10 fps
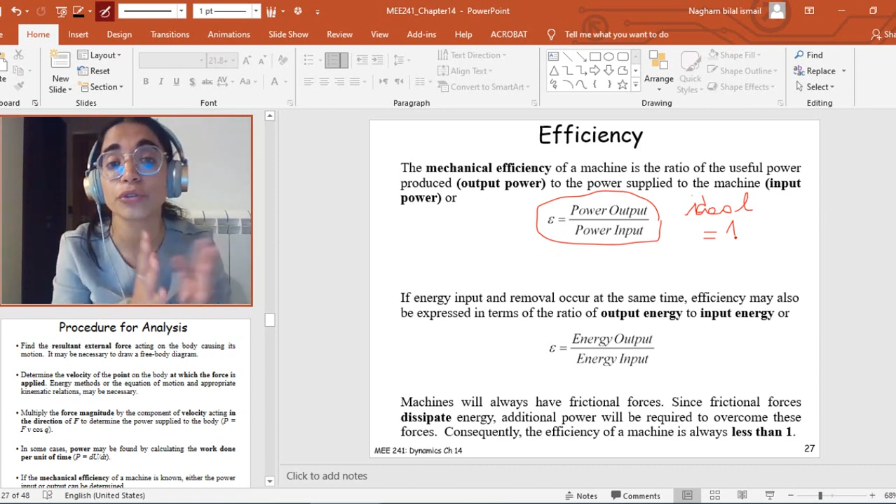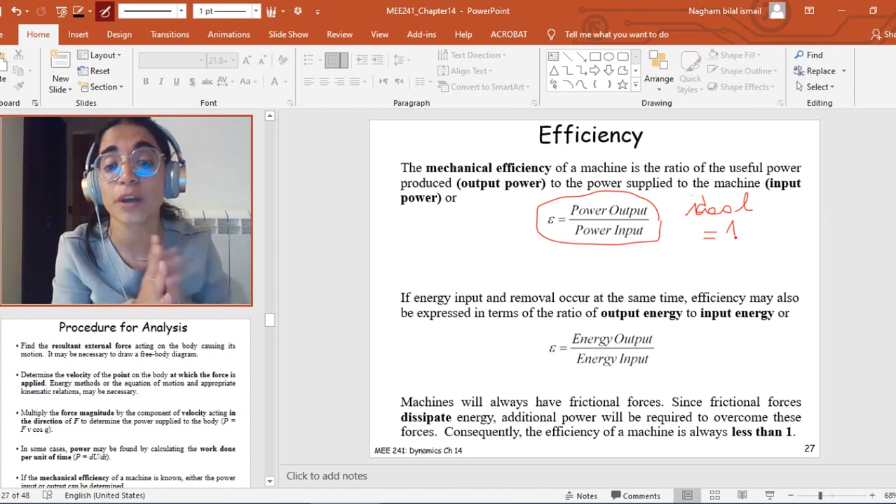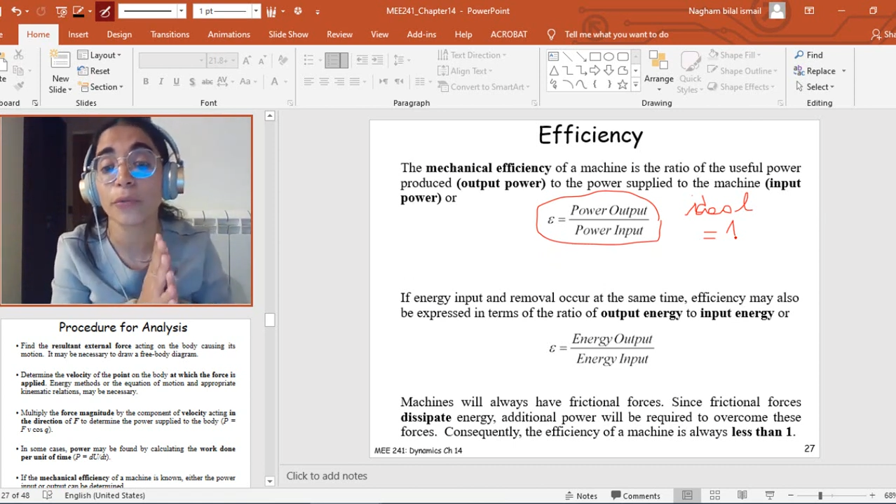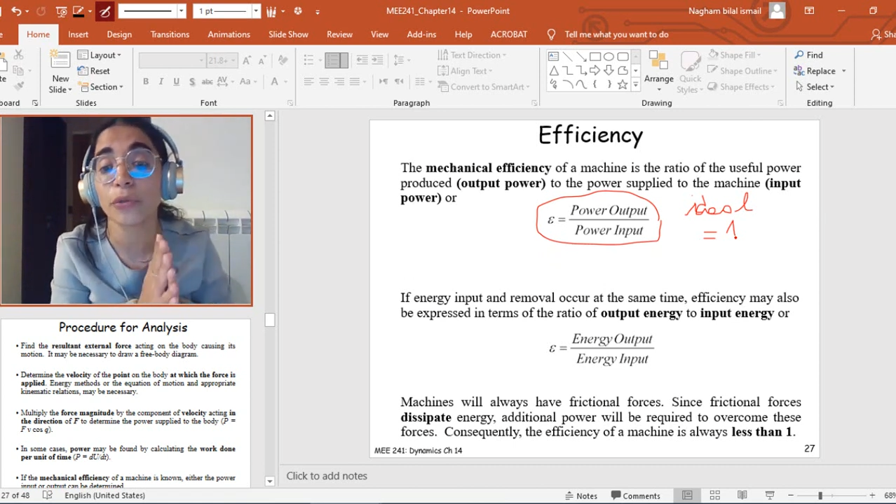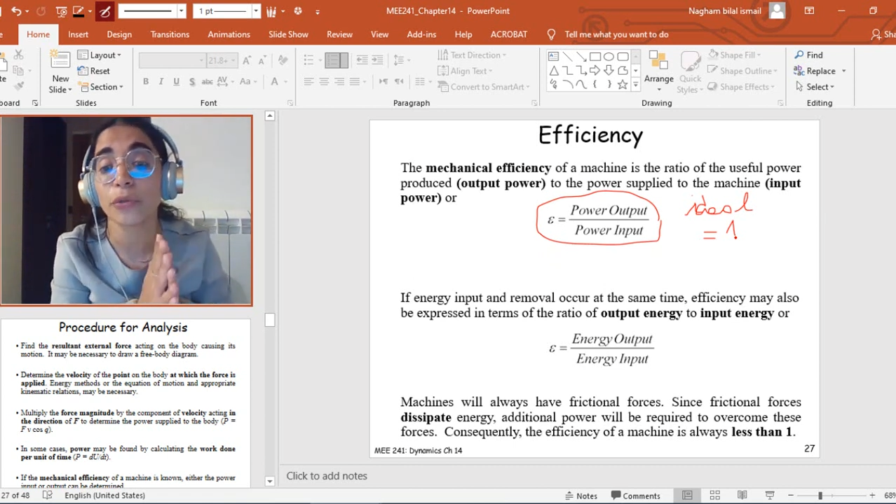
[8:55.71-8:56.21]
to
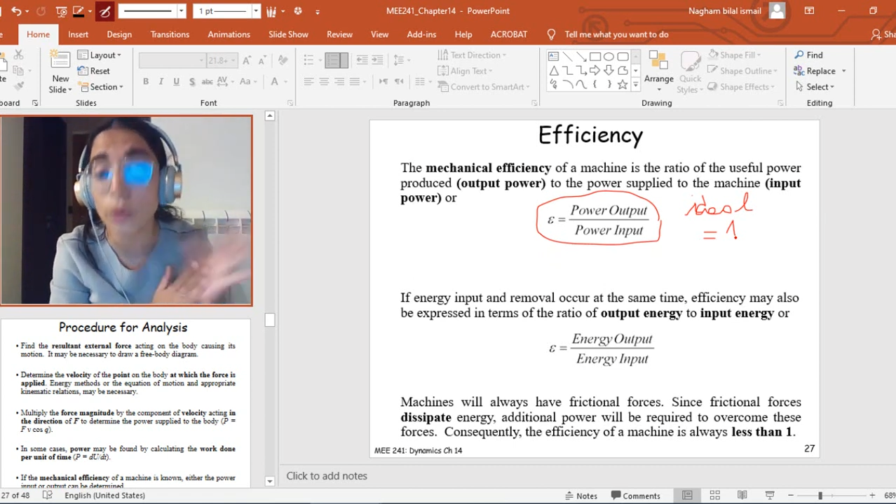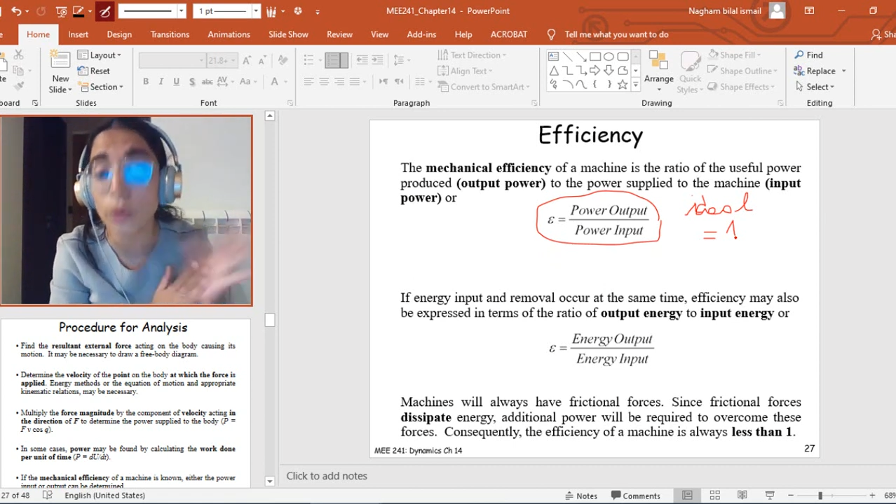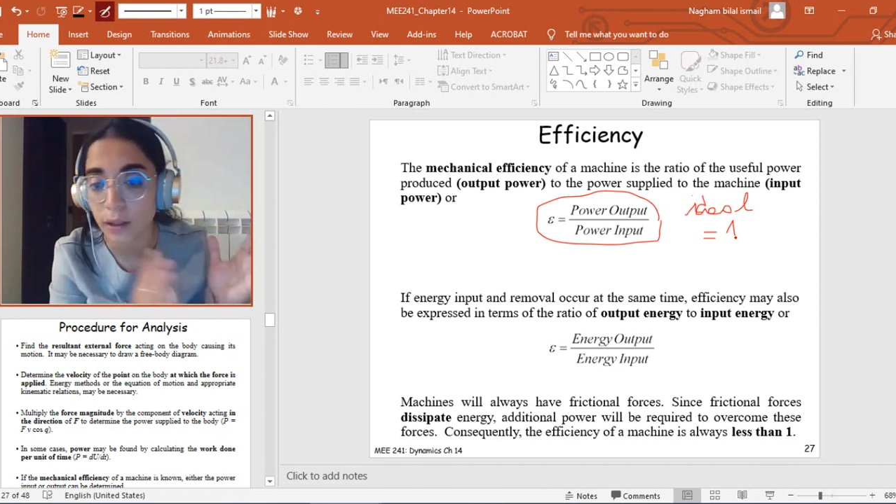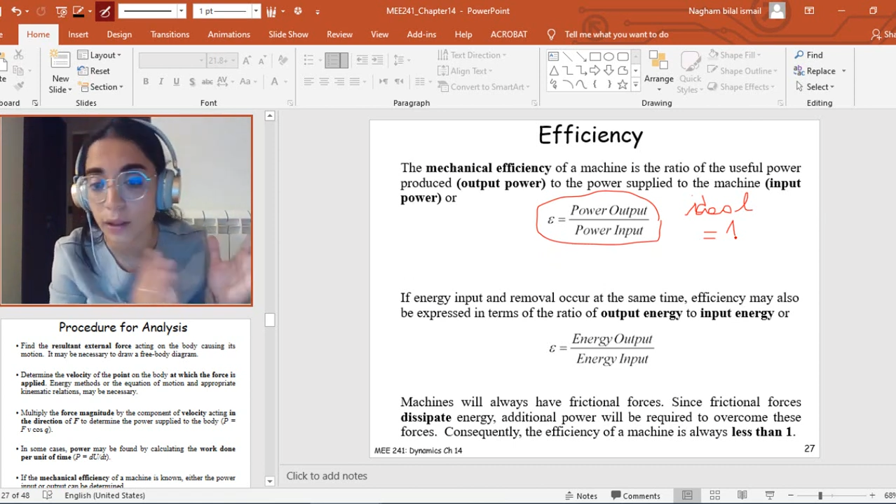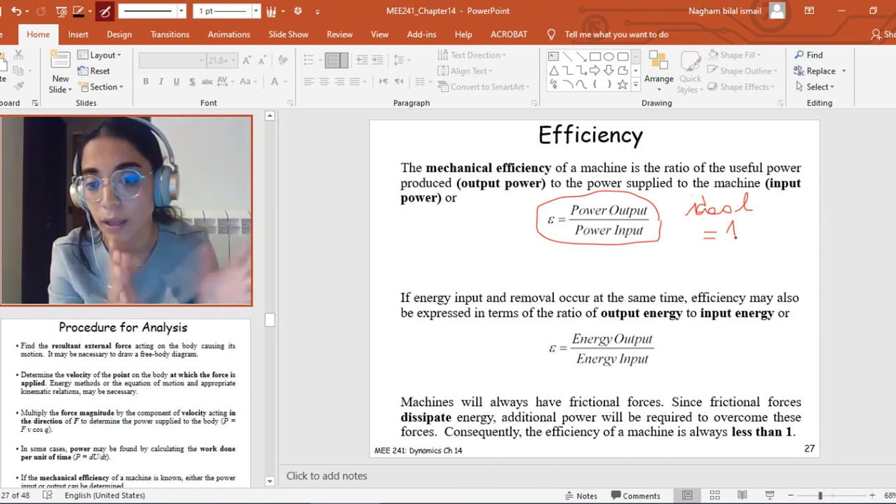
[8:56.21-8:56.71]
some
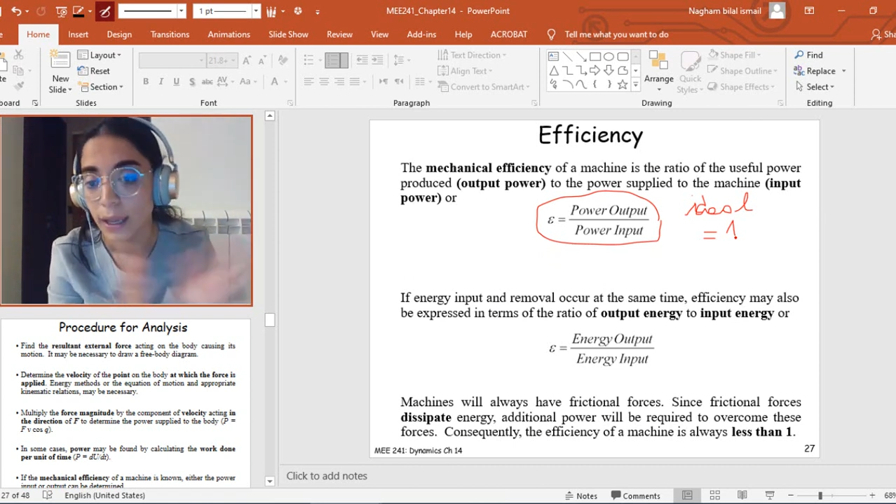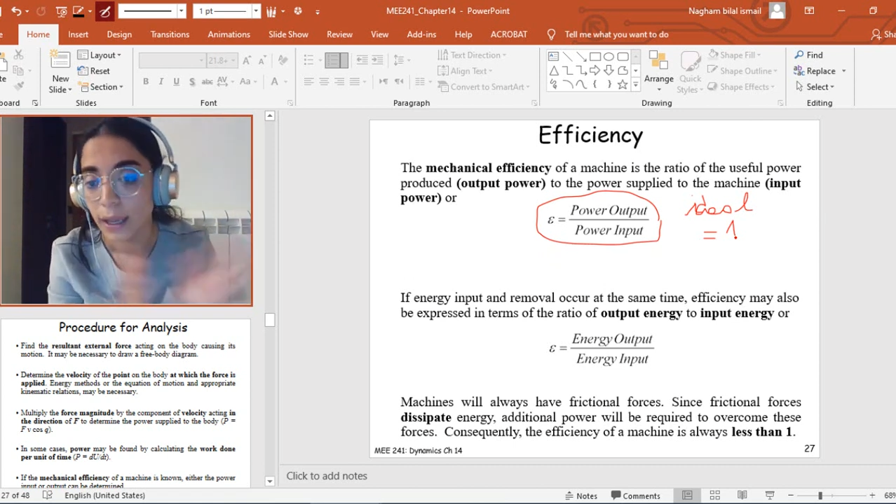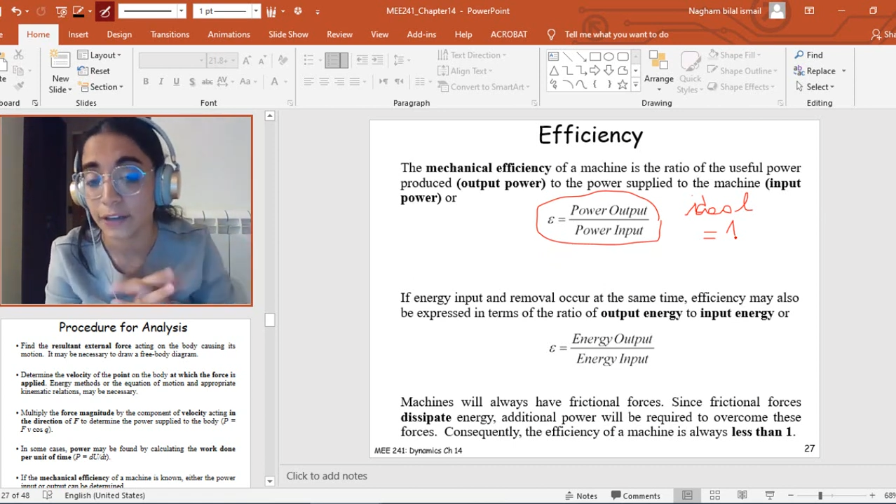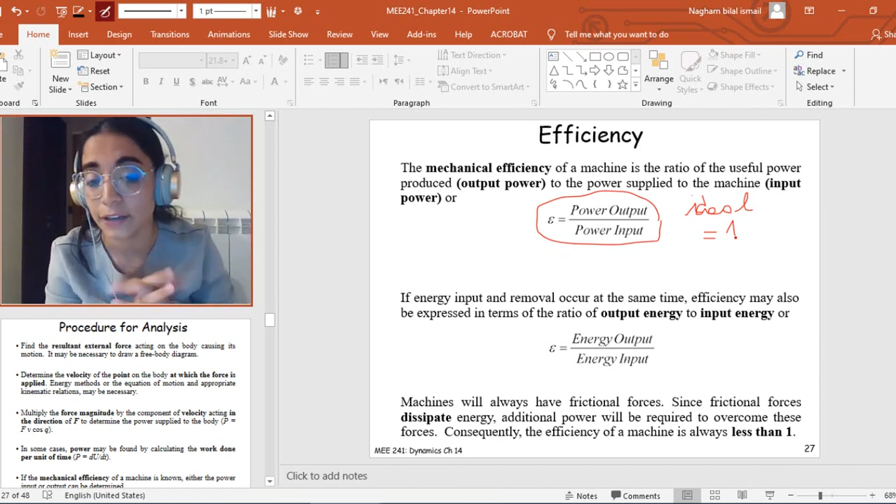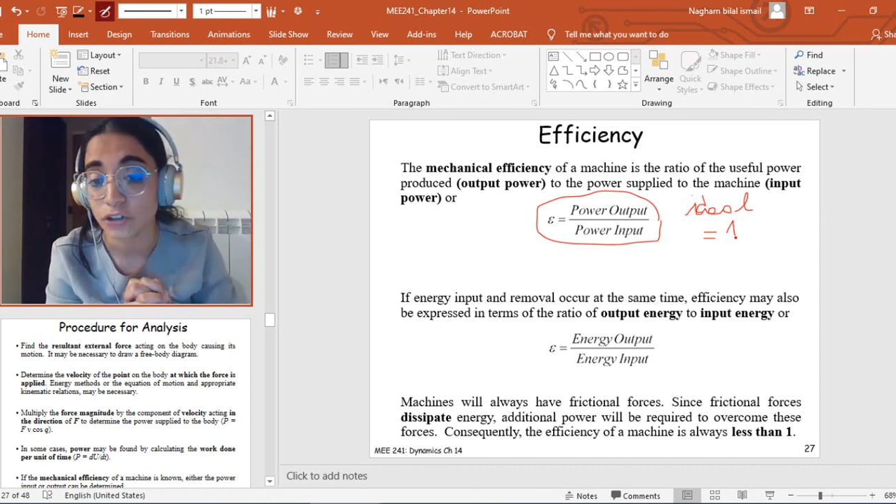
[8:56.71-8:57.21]
thermal
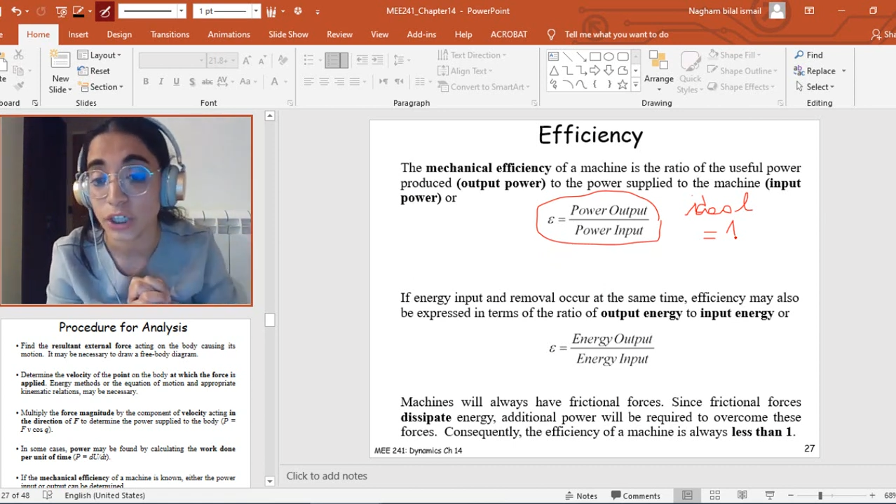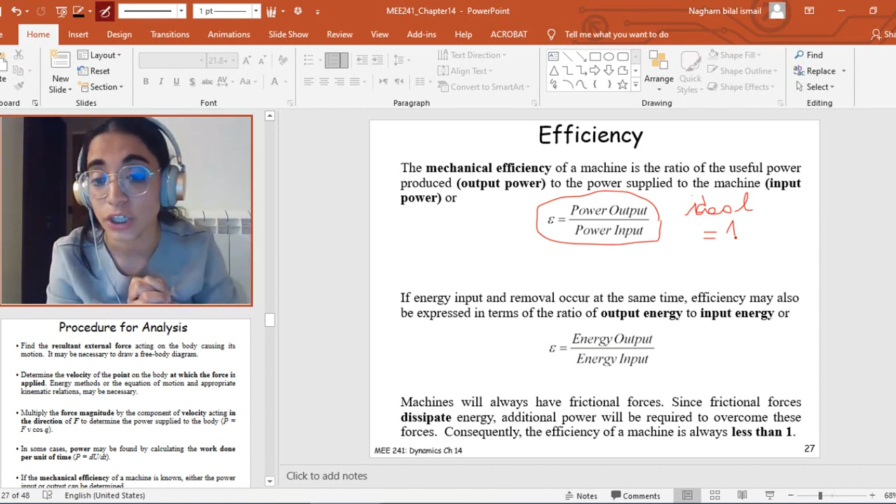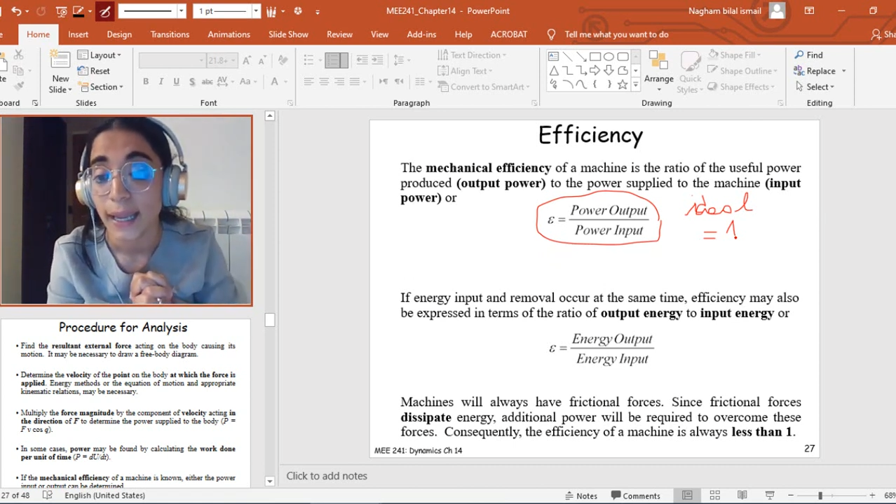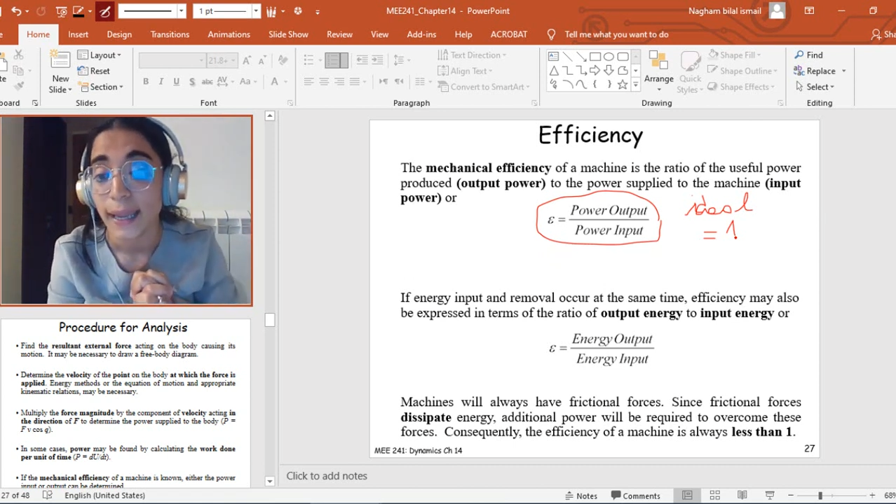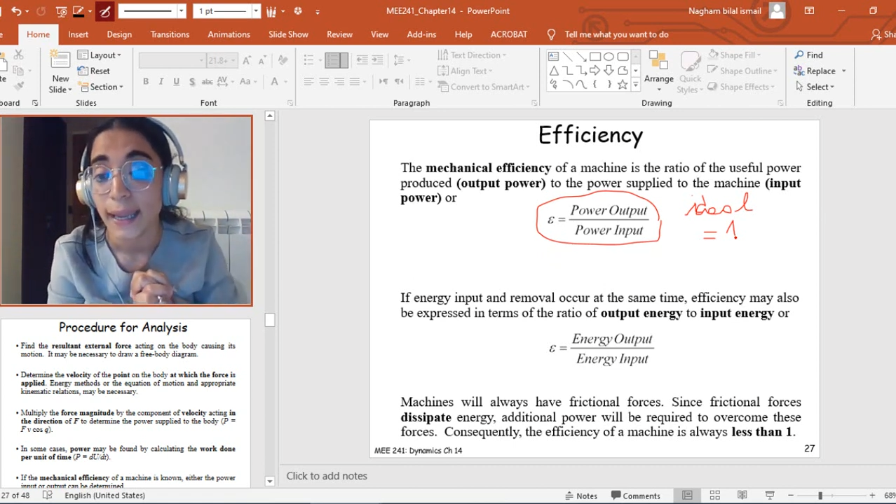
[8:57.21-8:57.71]
energy.